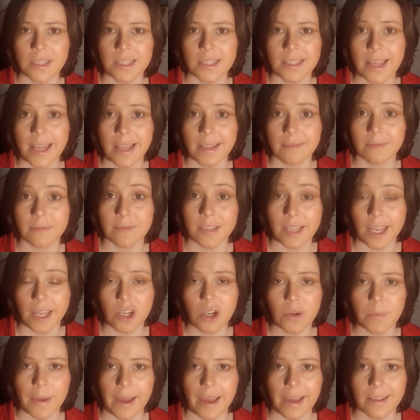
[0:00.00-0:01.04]
to is that
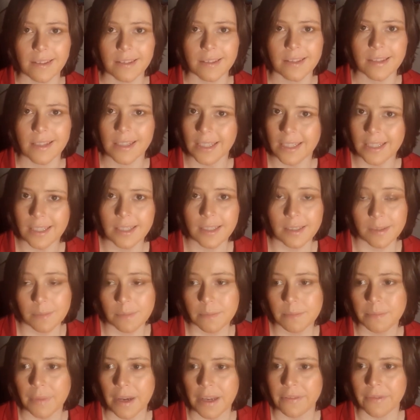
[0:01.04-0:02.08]
psychopaths,
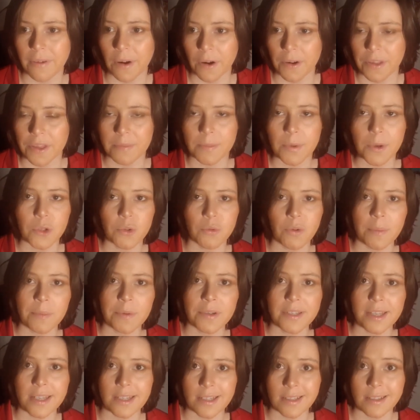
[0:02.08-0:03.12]
by far the most
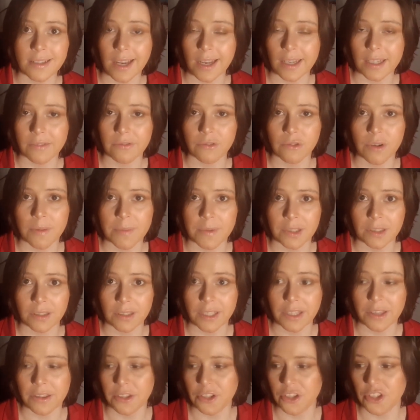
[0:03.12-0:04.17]
represented kind of
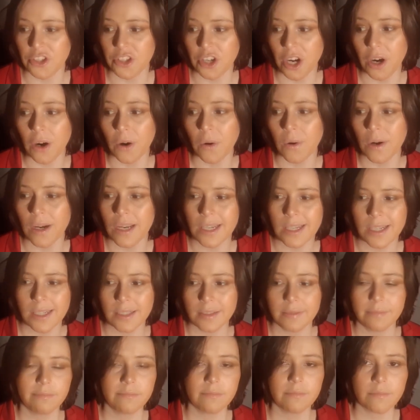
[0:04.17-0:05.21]
criminal in the show,
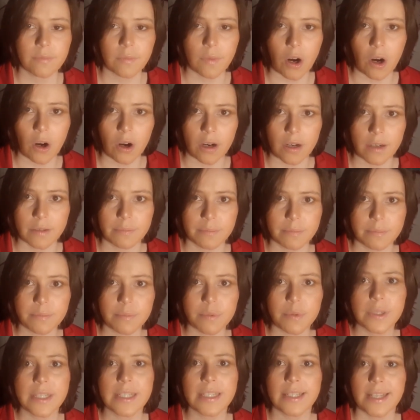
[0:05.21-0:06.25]

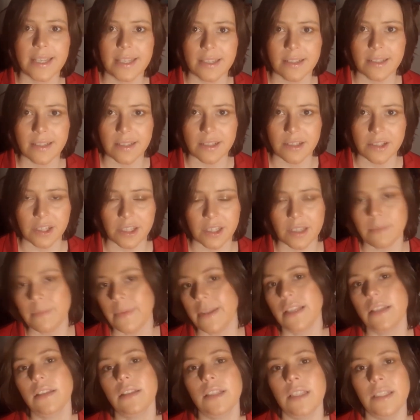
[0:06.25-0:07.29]
are predestined to
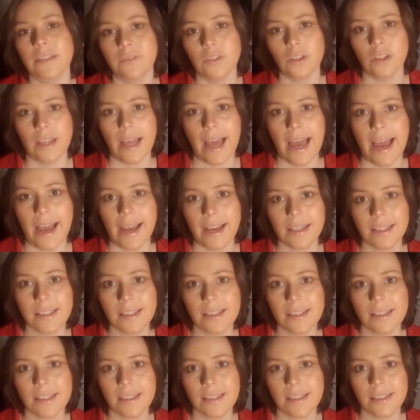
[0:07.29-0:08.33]
commit evil
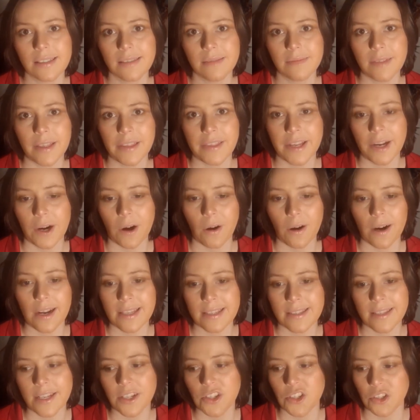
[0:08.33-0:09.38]
acts, that they
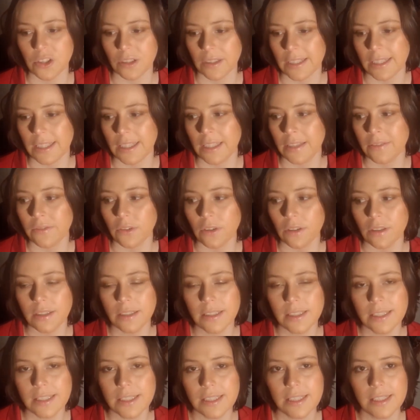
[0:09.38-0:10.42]
are essentially
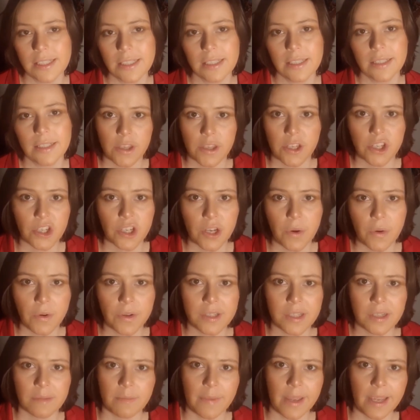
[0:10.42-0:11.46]
evil. The
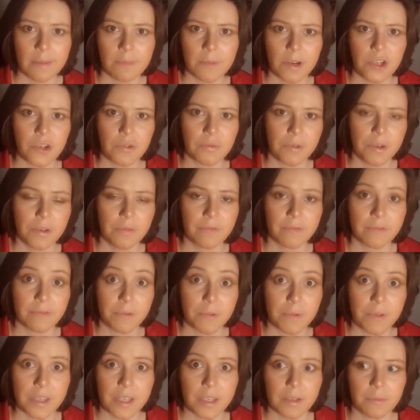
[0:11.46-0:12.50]
show doesn't make much
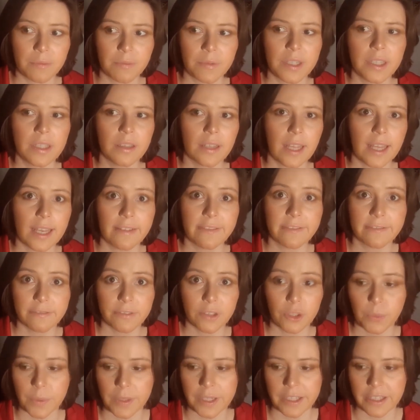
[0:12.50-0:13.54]
room for the
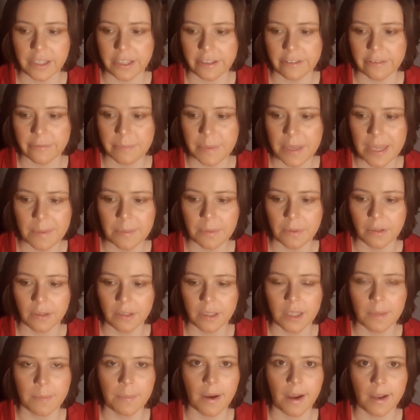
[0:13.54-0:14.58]
real-life fluidity of
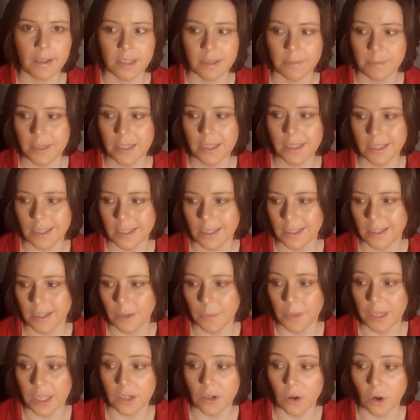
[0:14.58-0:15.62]
people and the possibility
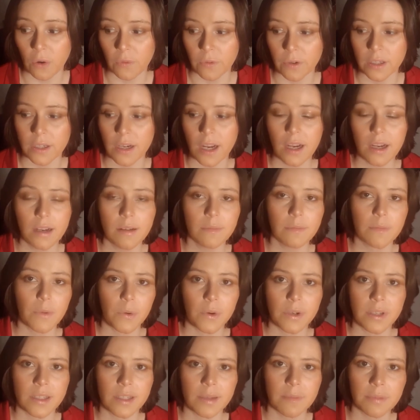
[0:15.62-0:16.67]
that we can
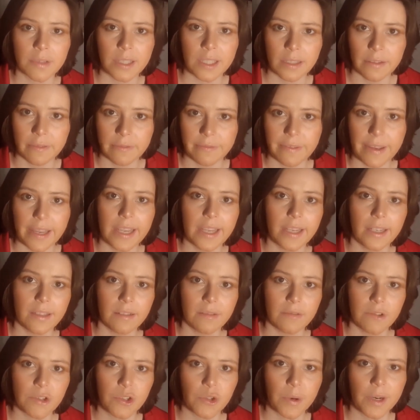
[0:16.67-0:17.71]
overcome or simply
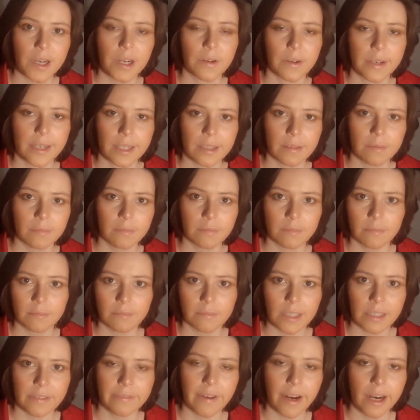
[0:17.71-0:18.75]
evade triggering
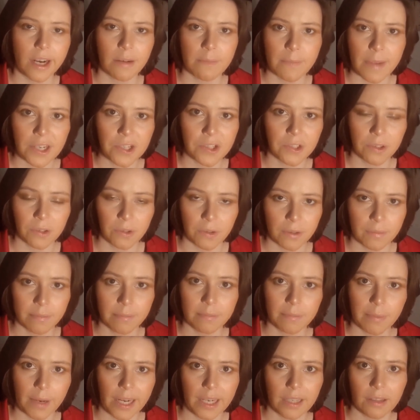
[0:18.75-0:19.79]
environmental
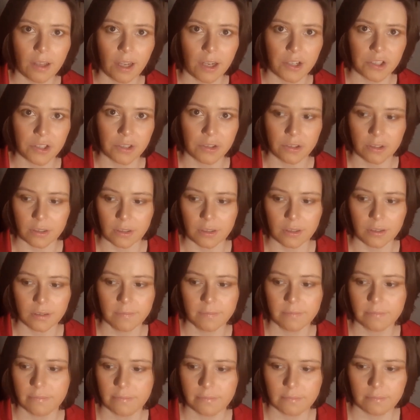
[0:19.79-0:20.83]
or
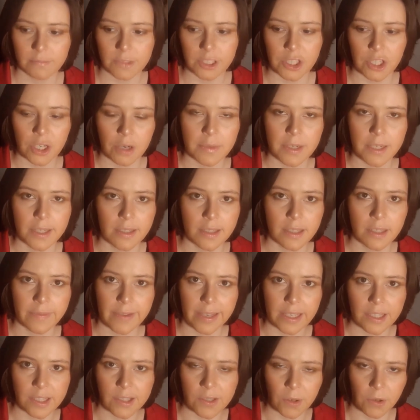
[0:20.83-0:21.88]
biological
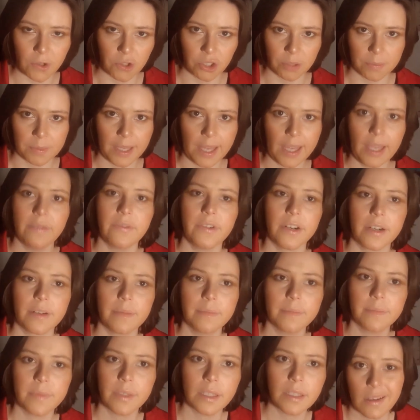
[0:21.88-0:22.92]
determinants of antisocial
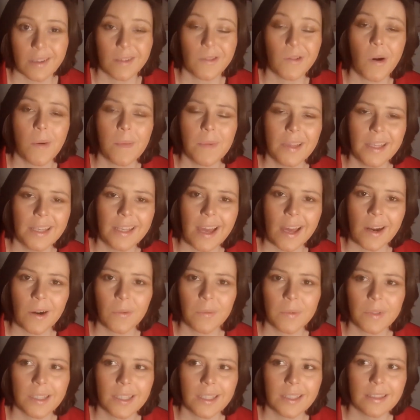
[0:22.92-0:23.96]
behavior. Normally,
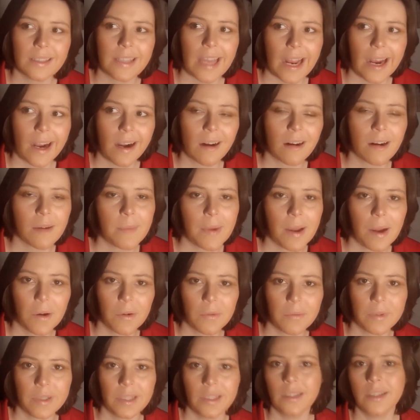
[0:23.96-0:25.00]
I don't really care
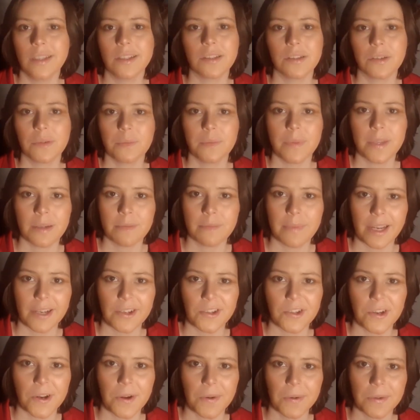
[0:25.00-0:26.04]
about realism in
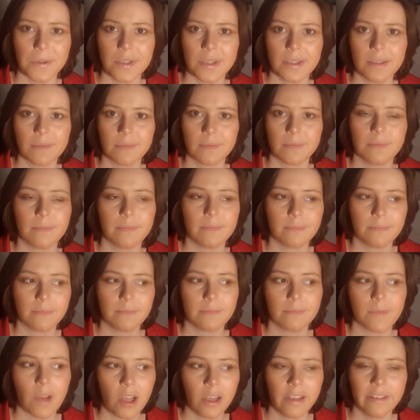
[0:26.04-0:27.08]
my shows.
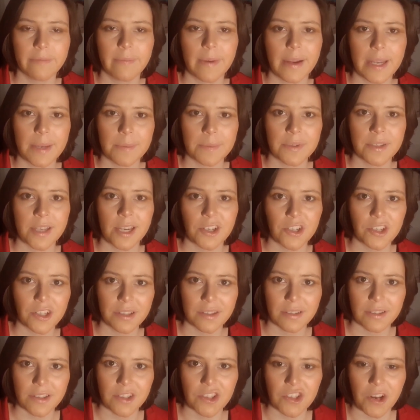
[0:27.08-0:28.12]
All of my
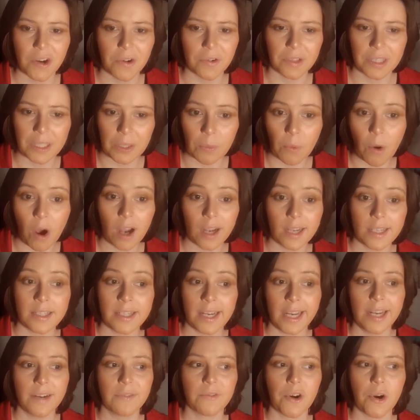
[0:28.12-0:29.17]
obsessions generally walk
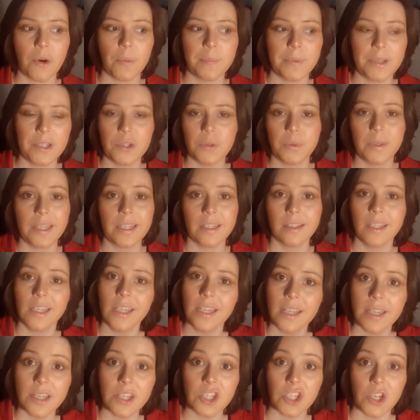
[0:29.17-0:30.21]
a tightrope
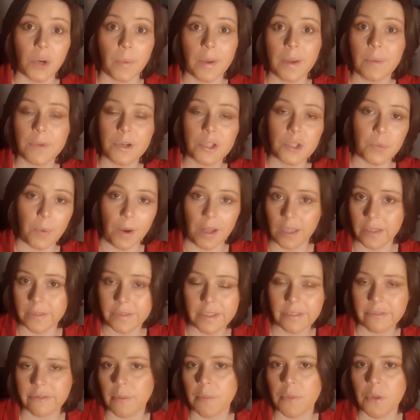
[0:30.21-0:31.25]
between showing what is
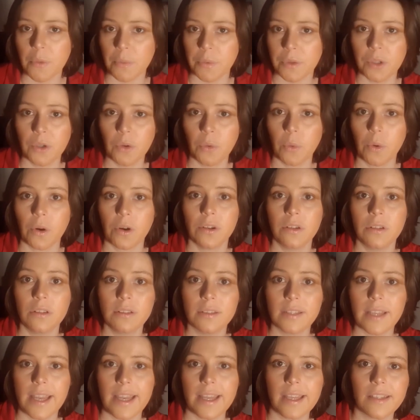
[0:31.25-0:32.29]
relevant from the real
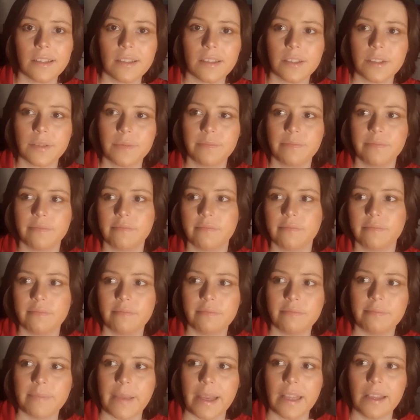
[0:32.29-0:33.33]
world and
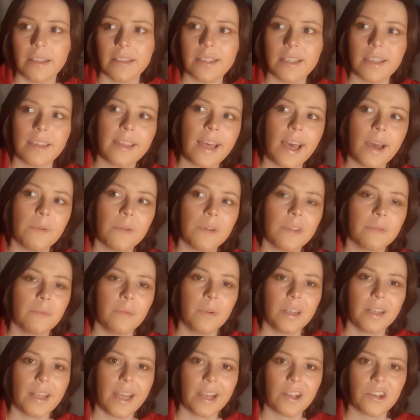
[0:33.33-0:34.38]
balancing that
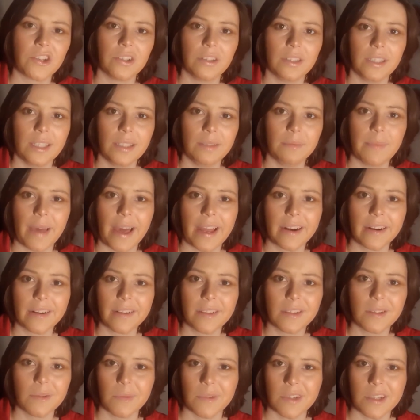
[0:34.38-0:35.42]
with what actually
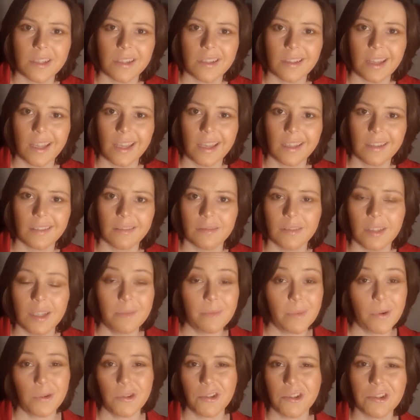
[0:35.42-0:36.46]
matters, which is like
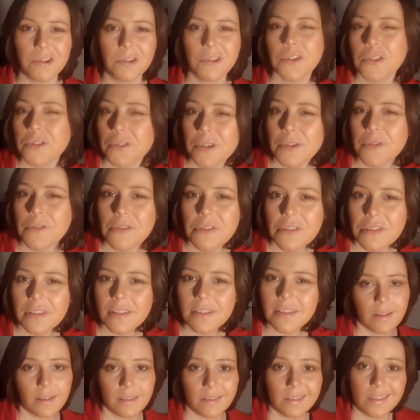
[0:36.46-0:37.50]
emotional
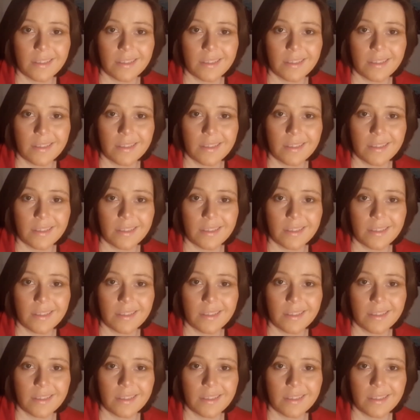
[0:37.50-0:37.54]
truth.